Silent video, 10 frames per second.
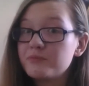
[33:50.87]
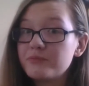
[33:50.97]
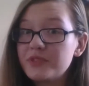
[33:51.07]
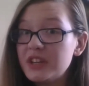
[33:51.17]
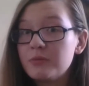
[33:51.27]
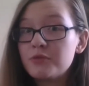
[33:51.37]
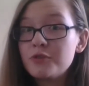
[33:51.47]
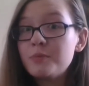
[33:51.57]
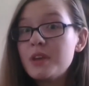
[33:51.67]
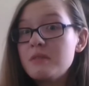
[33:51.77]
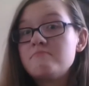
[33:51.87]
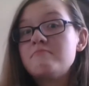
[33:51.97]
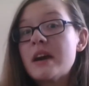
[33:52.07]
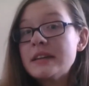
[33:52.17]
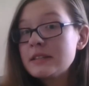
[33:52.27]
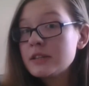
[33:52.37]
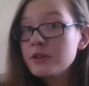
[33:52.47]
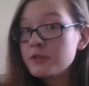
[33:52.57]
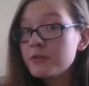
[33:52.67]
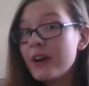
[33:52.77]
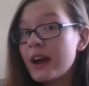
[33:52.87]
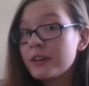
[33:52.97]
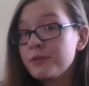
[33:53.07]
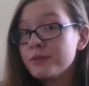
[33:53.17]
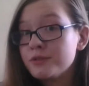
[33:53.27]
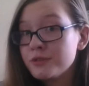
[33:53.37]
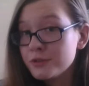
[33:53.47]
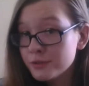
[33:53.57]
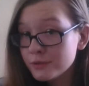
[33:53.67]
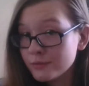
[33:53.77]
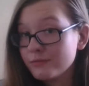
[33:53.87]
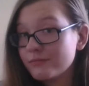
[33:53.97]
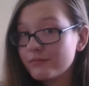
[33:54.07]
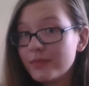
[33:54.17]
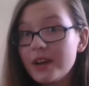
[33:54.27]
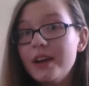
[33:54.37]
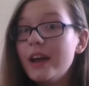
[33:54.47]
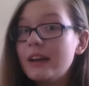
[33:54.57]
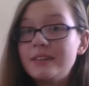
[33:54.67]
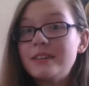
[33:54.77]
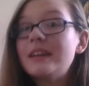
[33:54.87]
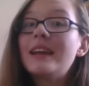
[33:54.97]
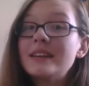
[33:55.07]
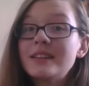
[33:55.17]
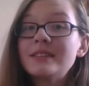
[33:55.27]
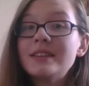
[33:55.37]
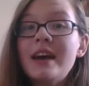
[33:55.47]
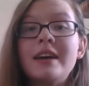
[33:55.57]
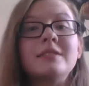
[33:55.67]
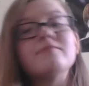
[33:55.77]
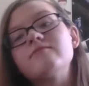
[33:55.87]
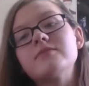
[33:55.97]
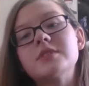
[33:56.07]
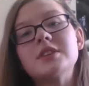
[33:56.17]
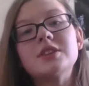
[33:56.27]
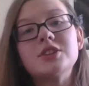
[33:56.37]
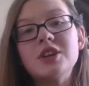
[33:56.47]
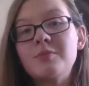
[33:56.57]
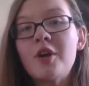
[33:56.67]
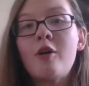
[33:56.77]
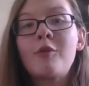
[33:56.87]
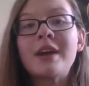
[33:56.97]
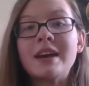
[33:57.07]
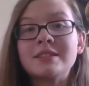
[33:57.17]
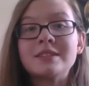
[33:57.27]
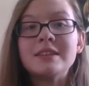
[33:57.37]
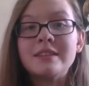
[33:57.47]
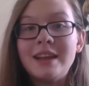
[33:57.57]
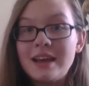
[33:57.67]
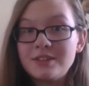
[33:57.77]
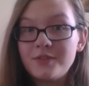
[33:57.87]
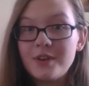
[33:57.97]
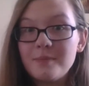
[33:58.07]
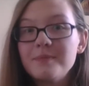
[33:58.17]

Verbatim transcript: Team Ruby might go to Vacuo too. And like Sun said, she probably hasn't seen the last of him.